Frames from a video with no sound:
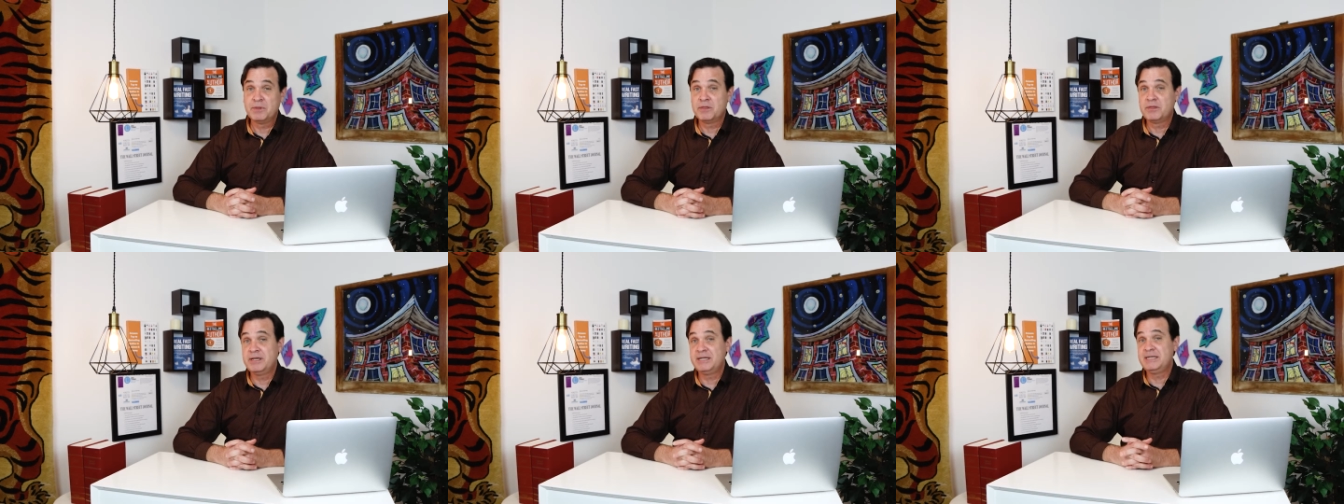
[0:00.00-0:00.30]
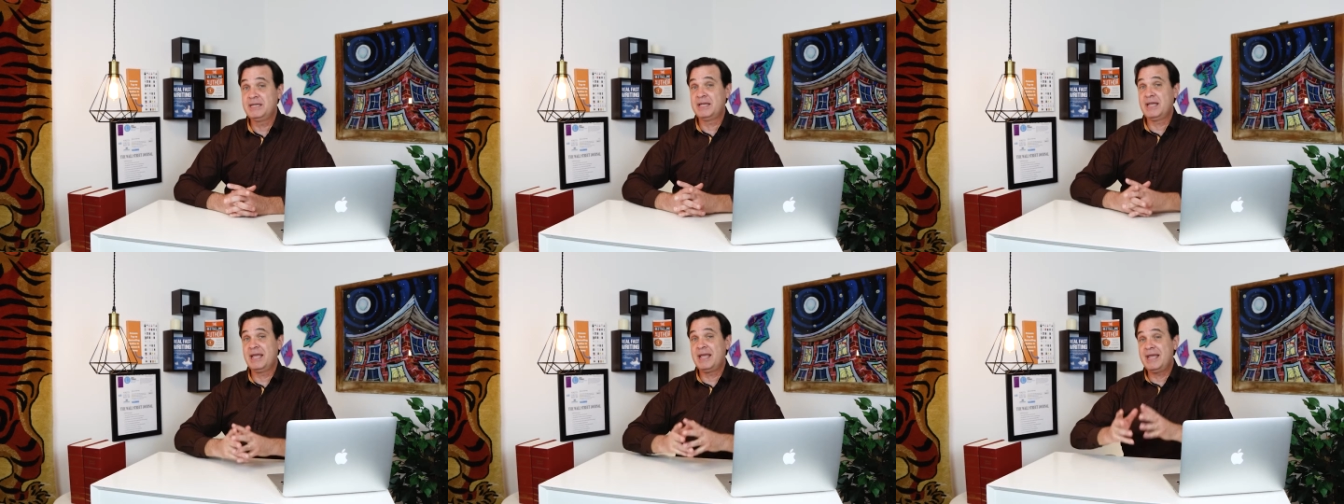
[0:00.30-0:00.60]

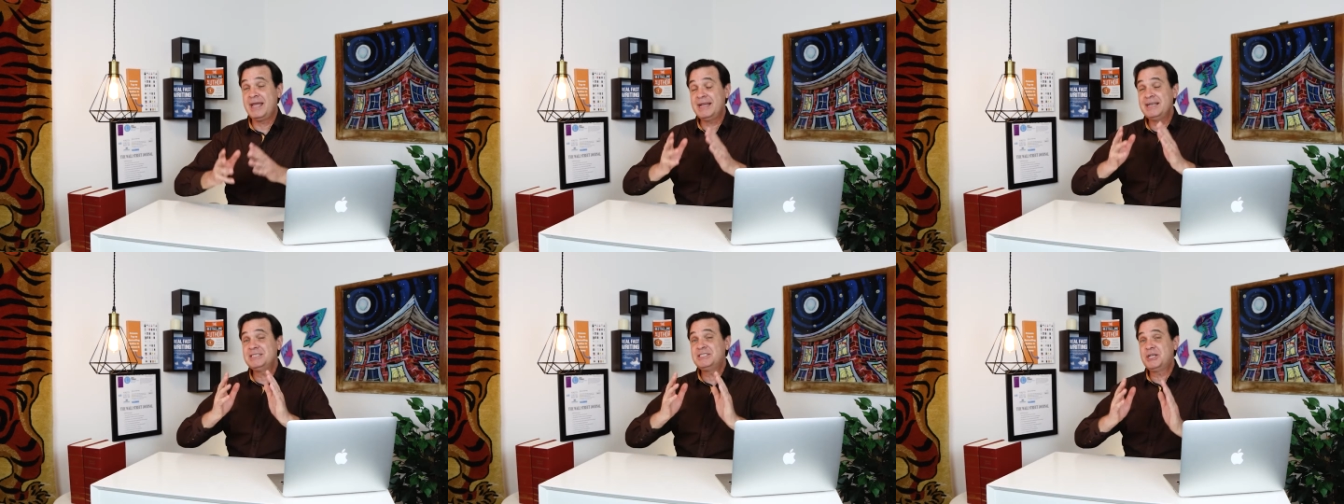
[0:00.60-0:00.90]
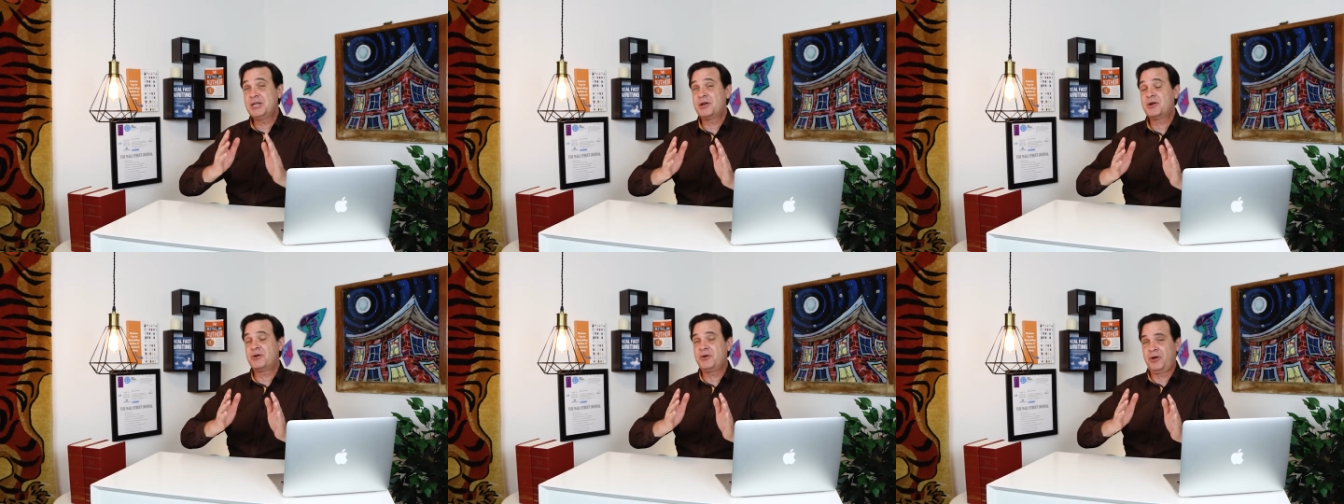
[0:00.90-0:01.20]
the
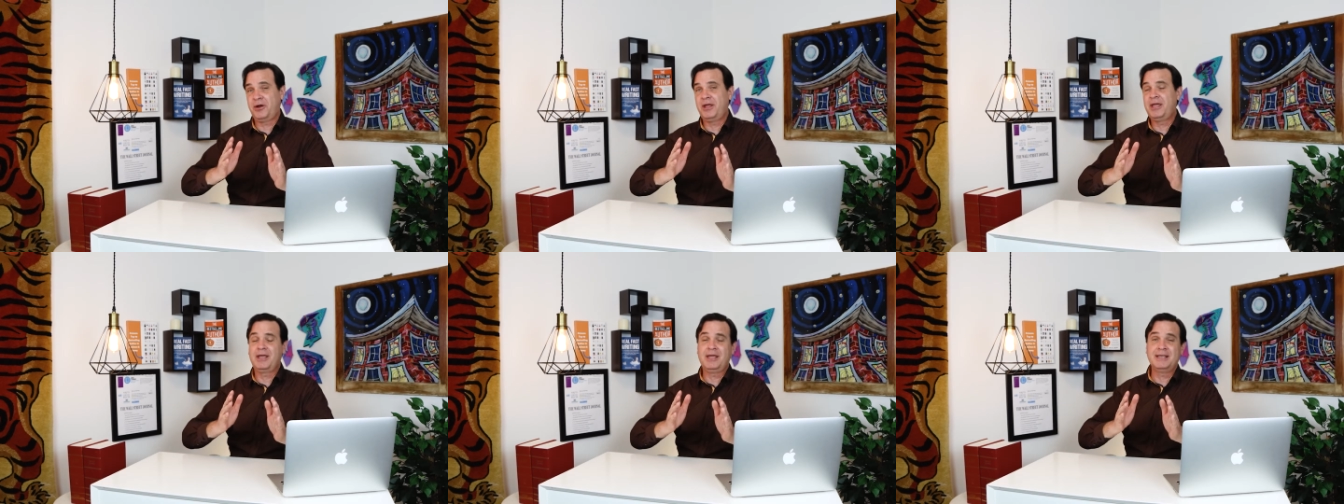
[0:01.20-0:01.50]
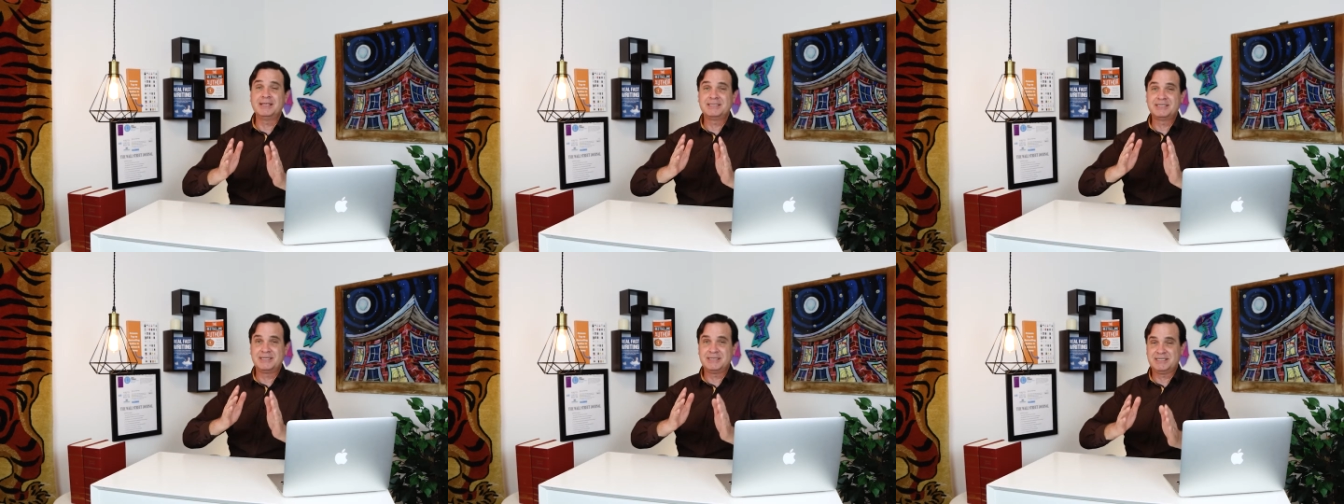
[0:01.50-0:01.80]
interior
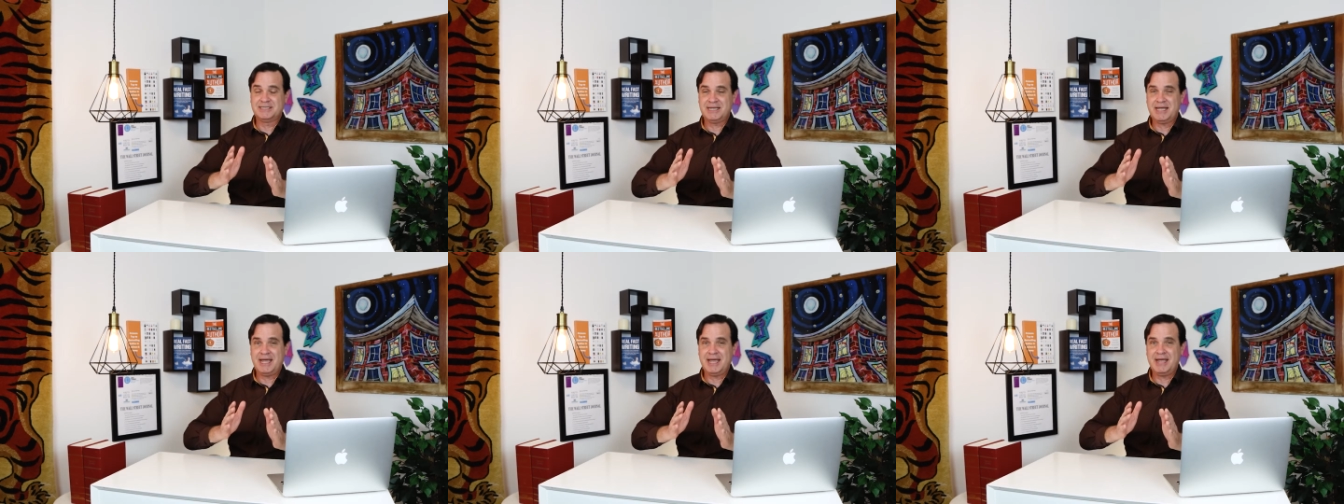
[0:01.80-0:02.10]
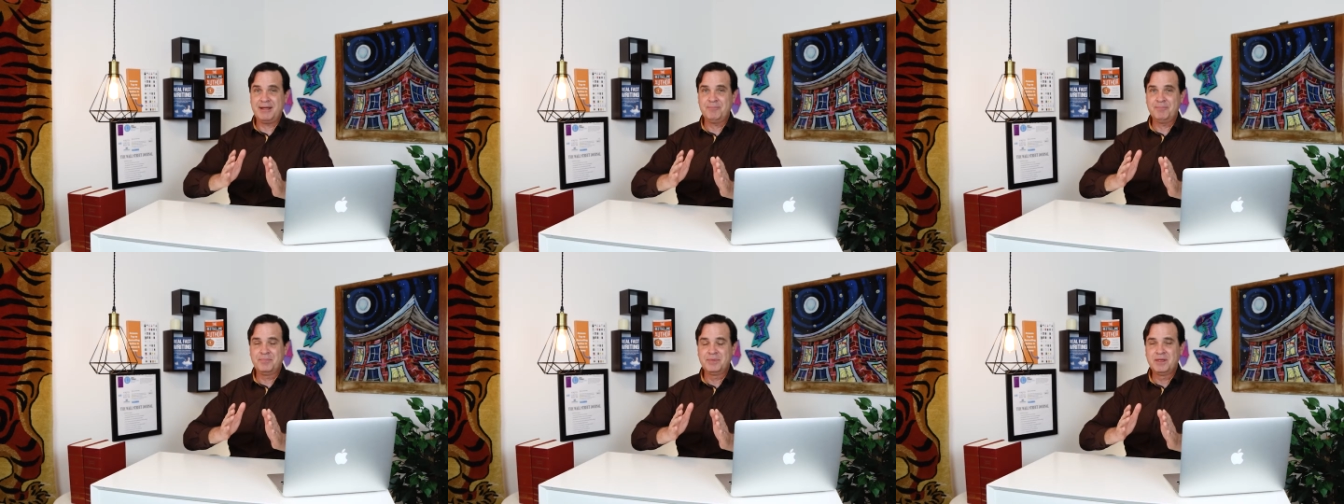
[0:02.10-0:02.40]
is the
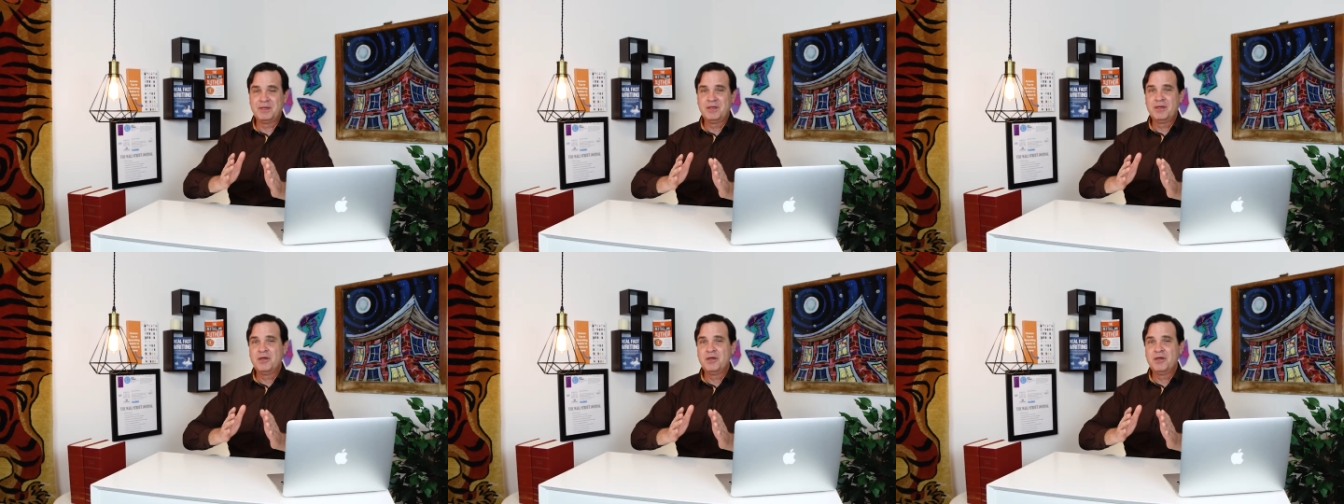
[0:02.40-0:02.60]
same.